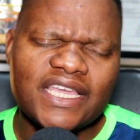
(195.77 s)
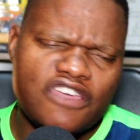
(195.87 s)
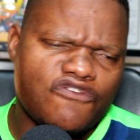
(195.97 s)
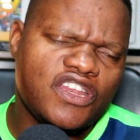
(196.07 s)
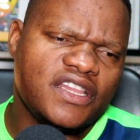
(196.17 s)

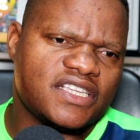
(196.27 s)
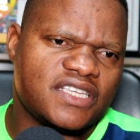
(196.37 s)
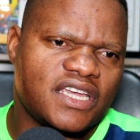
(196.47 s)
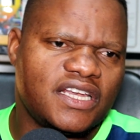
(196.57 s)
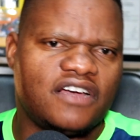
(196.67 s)
even in the
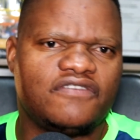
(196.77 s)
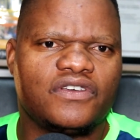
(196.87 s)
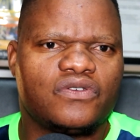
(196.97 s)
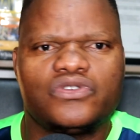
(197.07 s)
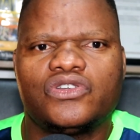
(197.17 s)
second half,
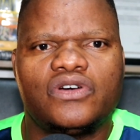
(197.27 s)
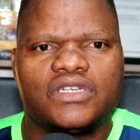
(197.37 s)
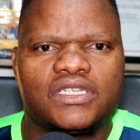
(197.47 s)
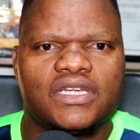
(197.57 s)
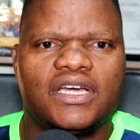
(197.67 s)
they could
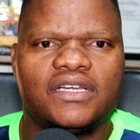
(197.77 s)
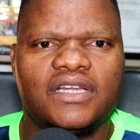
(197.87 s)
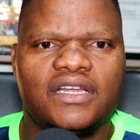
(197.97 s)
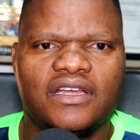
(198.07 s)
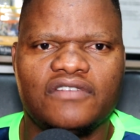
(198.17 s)
not, and
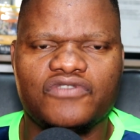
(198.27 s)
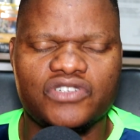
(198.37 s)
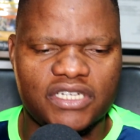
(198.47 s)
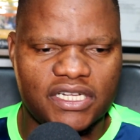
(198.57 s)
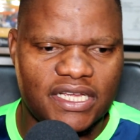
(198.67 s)

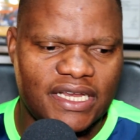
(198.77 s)
unfortunately.